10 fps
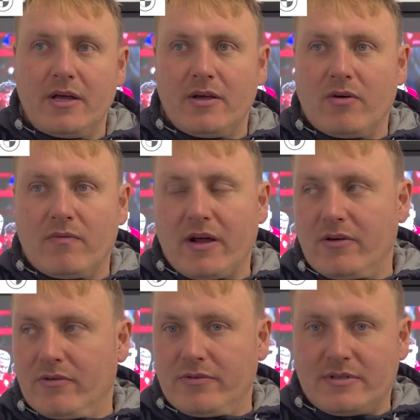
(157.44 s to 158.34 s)
Home
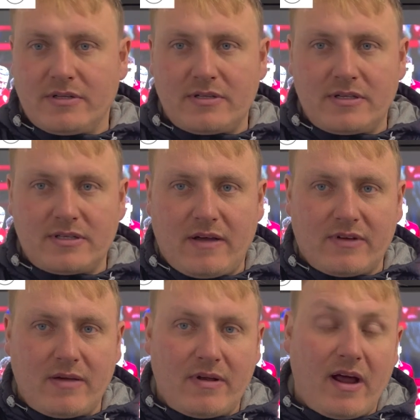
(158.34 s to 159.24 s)
record since I've
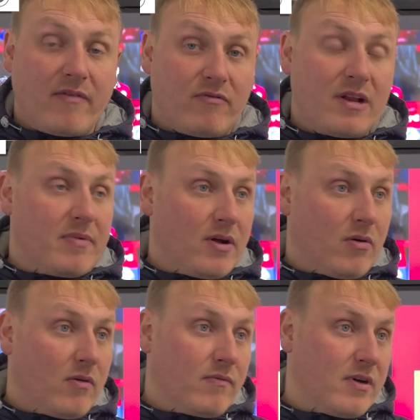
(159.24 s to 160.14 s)
came in, I haven't really been at
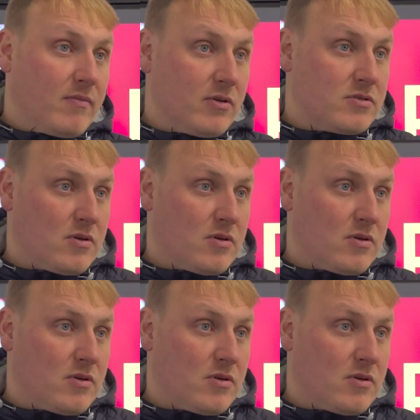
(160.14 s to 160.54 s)
home very much,